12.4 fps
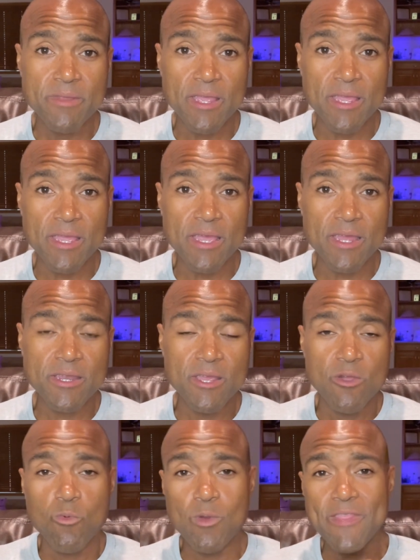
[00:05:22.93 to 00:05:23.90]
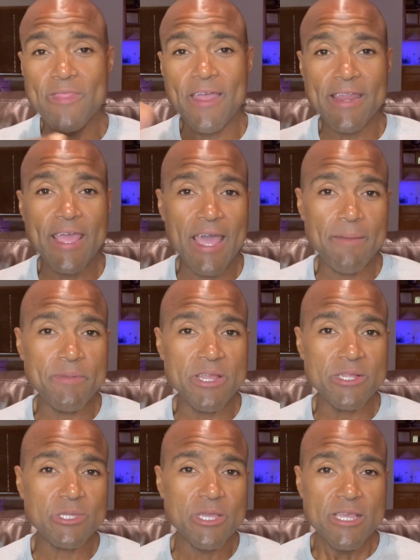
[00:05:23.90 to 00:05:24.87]
And when that
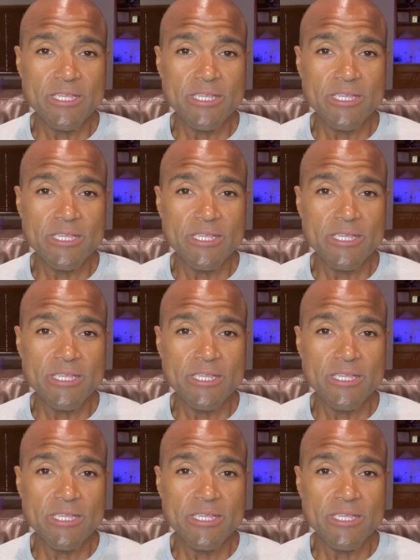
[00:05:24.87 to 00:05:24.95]
happens,